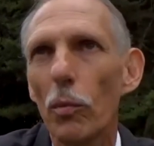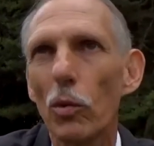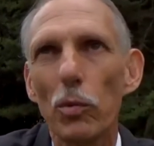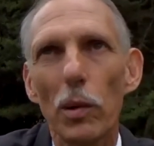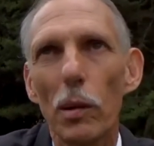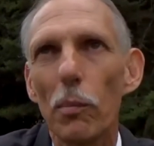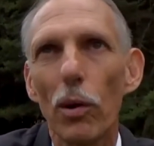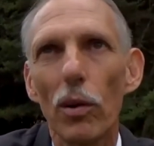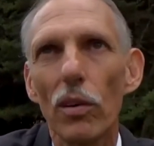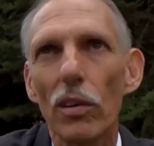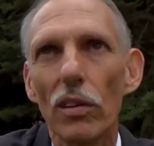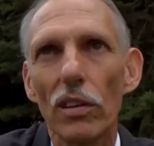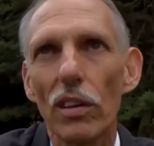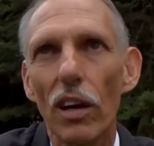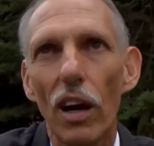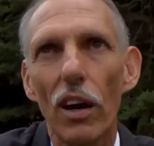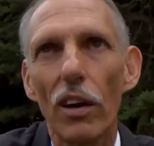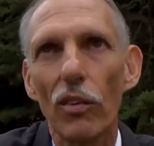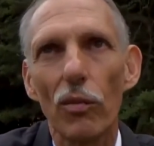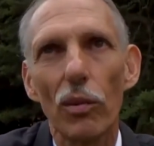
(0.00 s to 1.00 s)
Most people
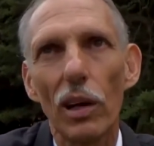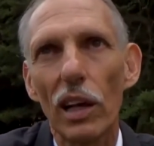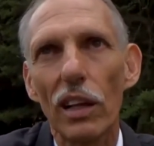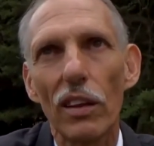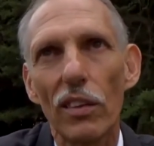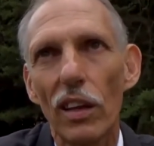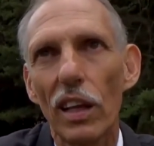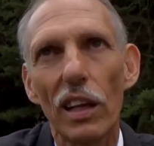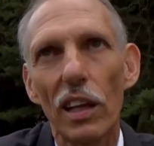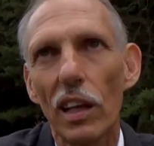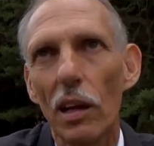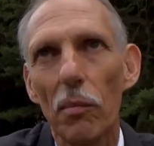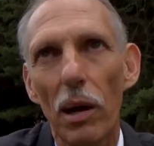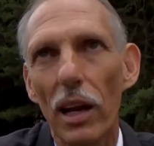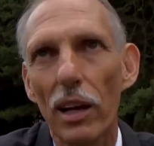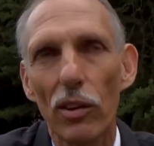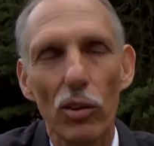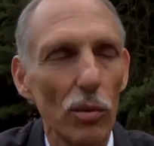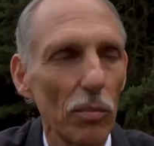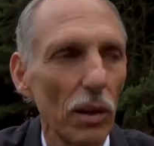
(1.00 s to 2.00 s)
aren't really thinking
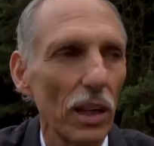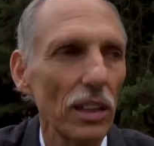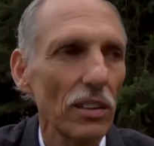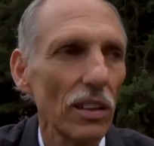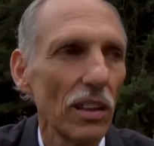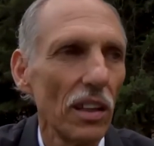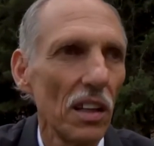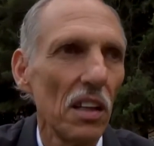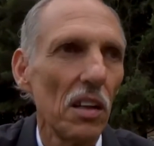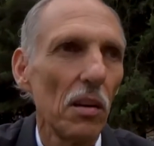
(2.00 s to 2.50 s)
about it too much,